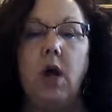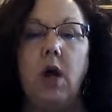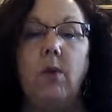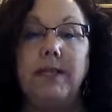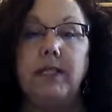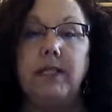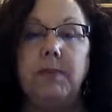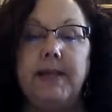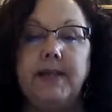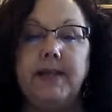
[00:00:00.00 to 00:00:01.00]
not wanting
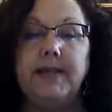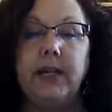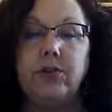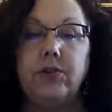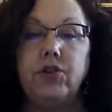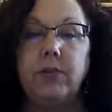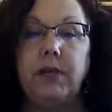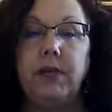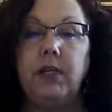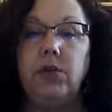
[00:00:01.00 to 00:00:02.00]
to pay for the second
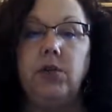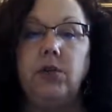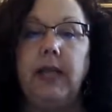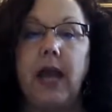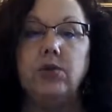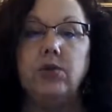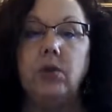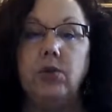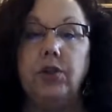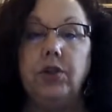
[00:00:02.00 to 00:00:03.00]
shipping, you can
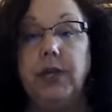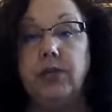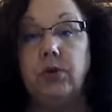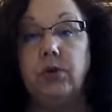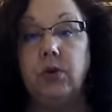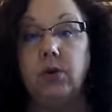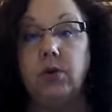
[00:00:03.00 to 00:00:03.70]
actually go to your e-store,